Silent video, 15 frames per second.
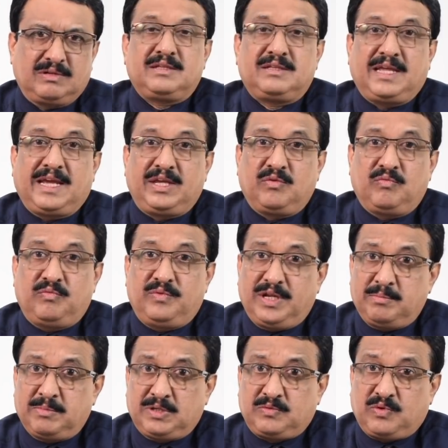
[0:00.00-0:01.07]
Thank you very
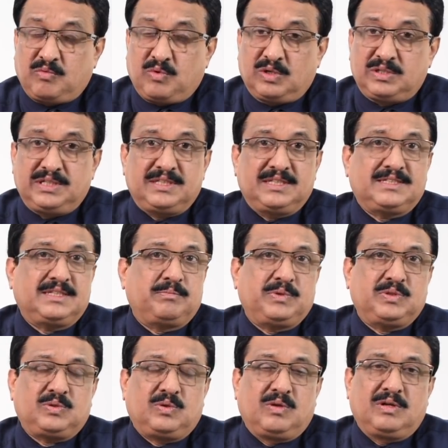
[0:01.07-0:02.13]
much for watching this
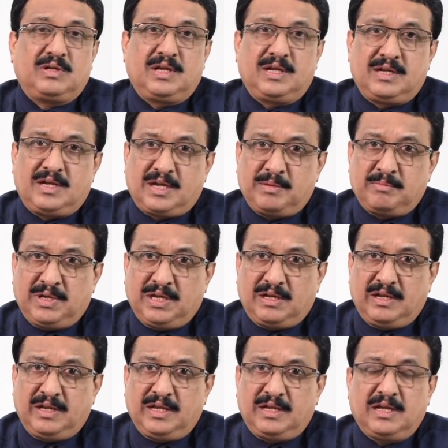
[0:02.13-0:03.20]
episode on NRI Money
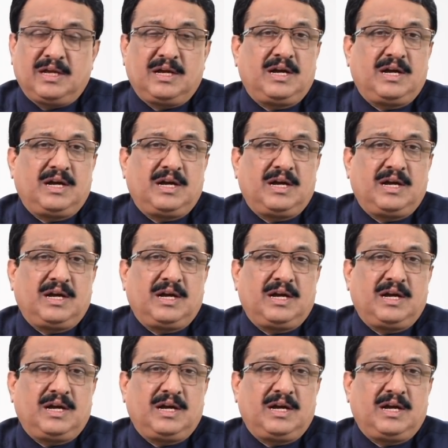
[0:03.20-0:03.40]
Clinic.